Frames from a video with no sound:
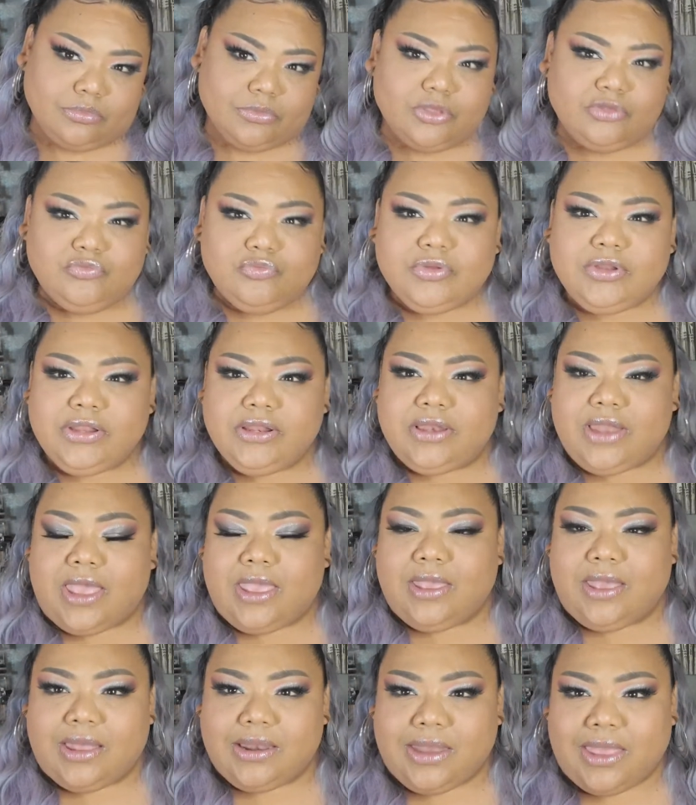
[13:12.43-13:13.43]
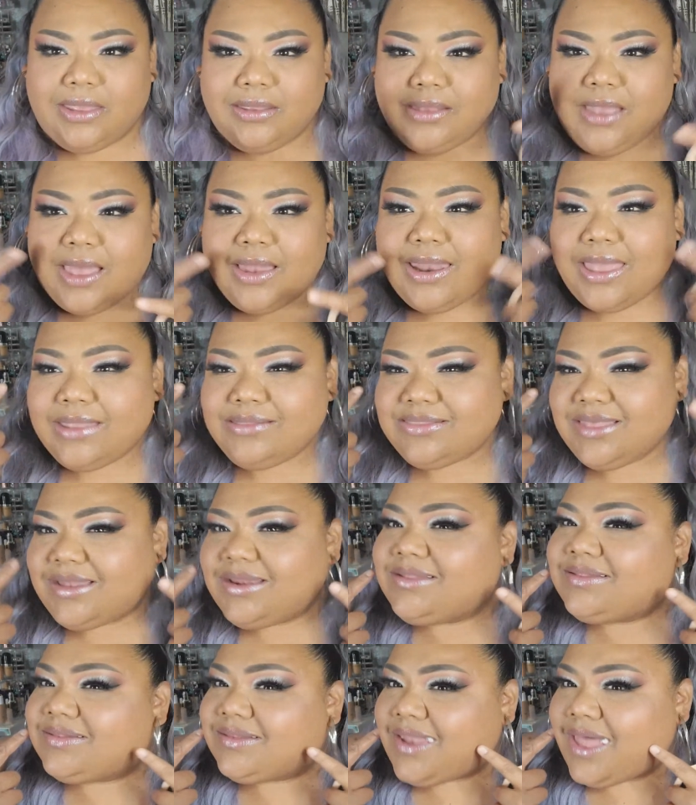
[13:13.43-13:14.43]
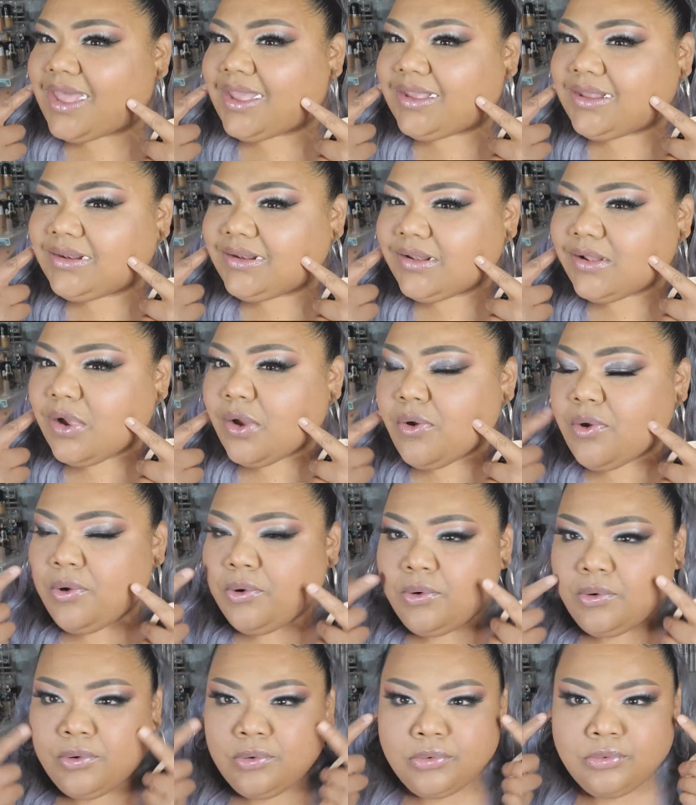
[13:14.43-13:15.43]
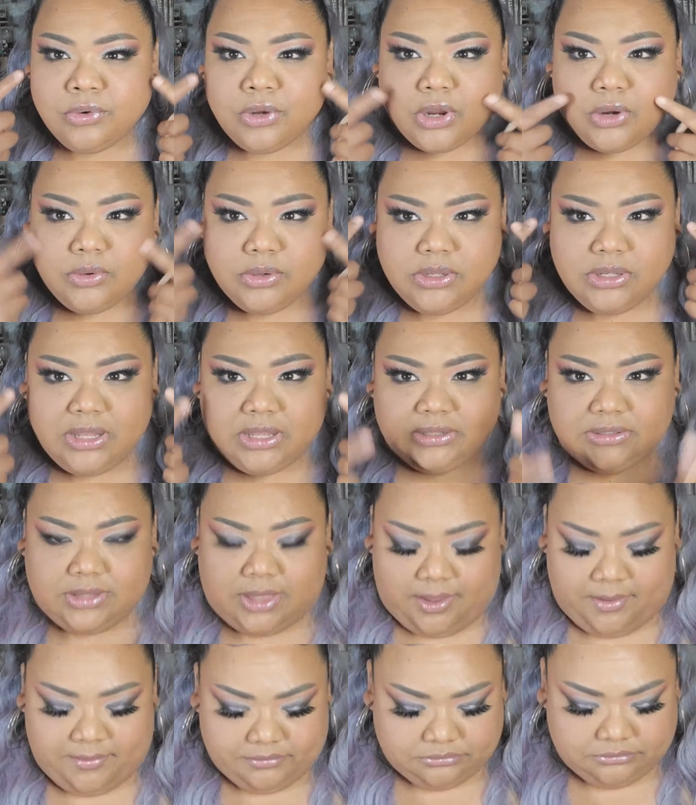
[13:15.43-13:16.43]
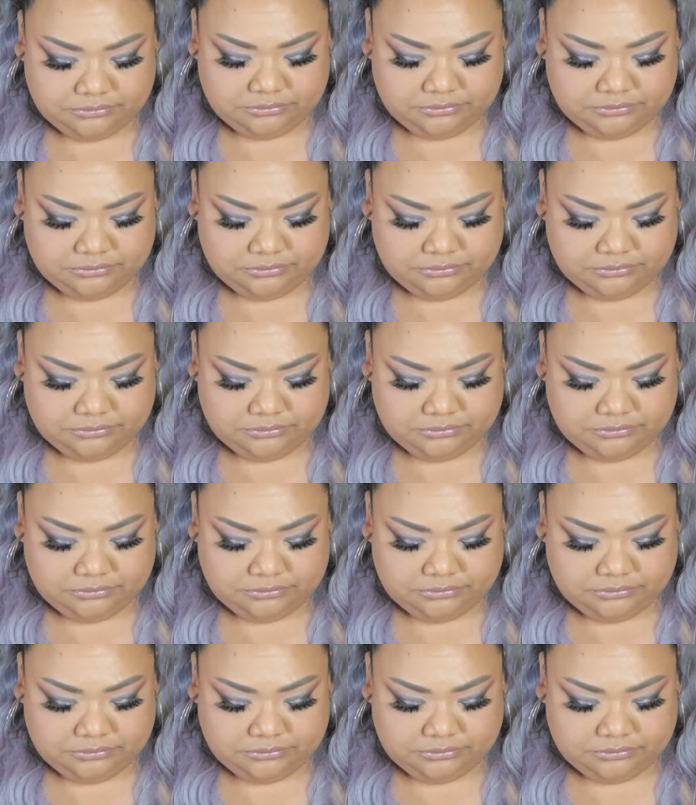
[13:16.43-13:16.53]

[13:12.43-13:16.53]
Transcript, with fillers: It's really light. I like I like that it's light. I really like that.